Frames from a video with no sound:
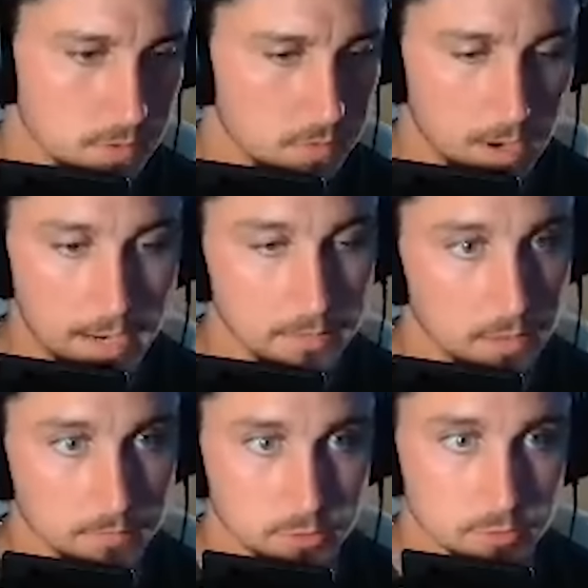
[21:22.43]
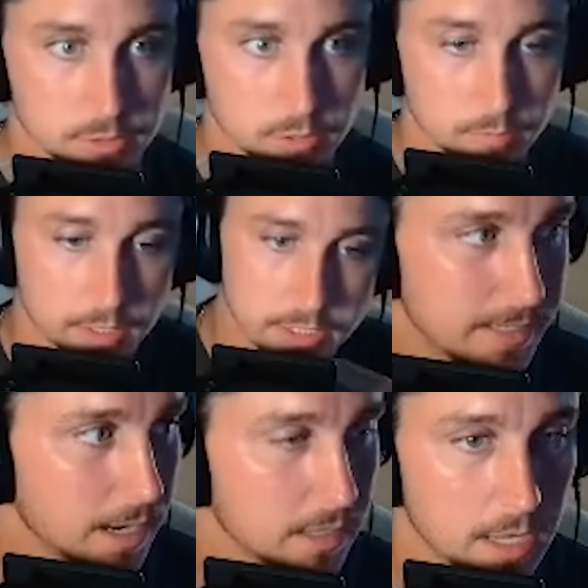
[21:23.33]
Bro, I love Drew so much.
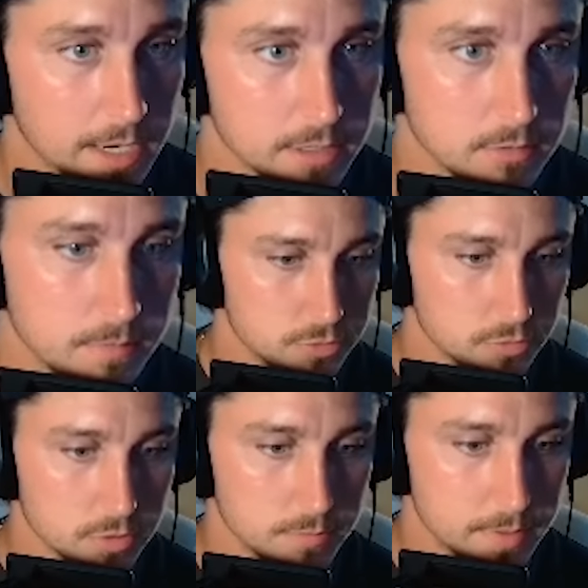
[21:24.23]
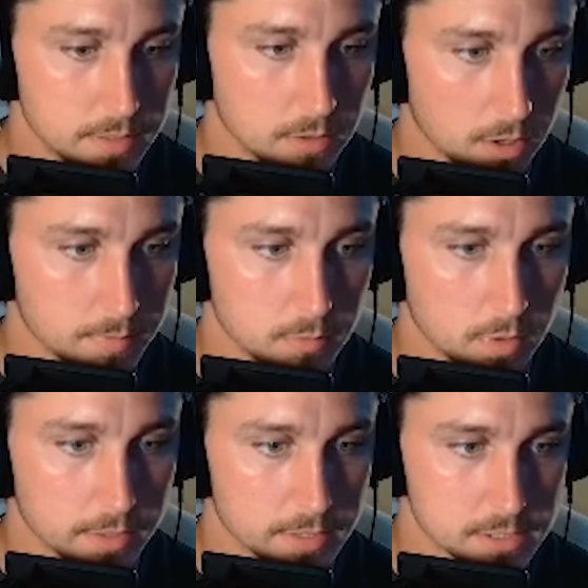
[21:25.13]
Not gonna lie to you, Drew could be R B
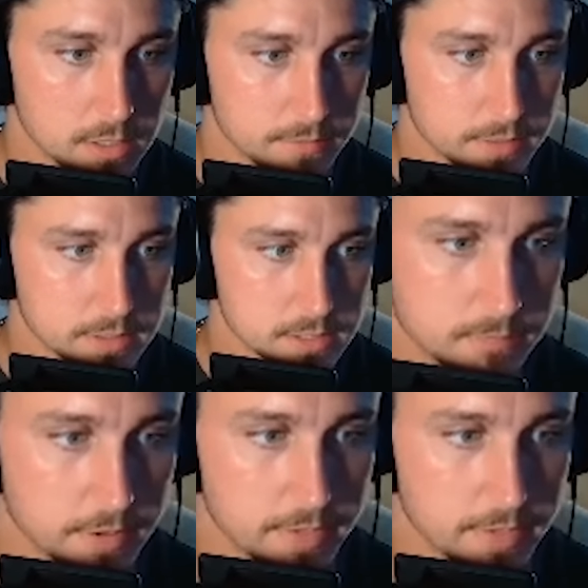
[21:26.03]
one in this offense very